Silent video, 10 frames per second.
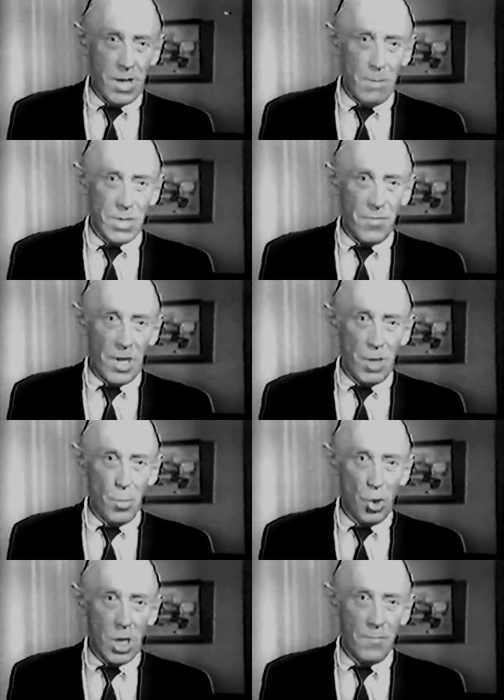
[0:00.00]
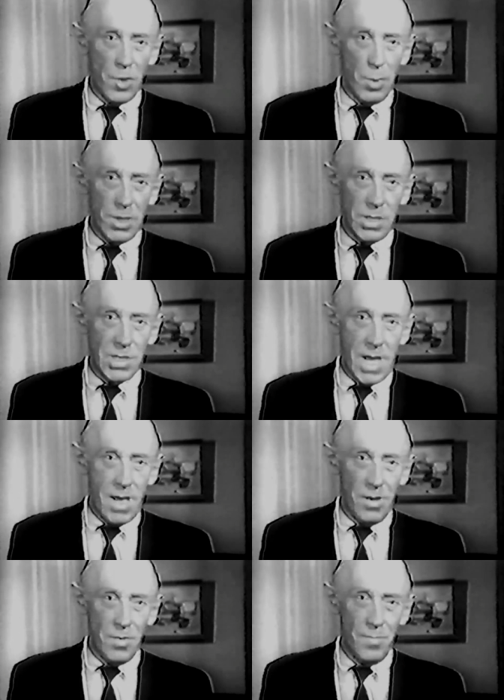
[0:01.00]
At times I find it more comfortable to
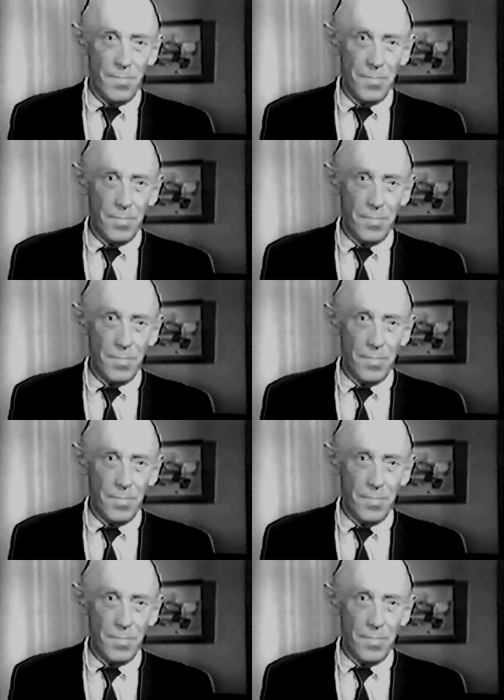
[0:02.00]
stand.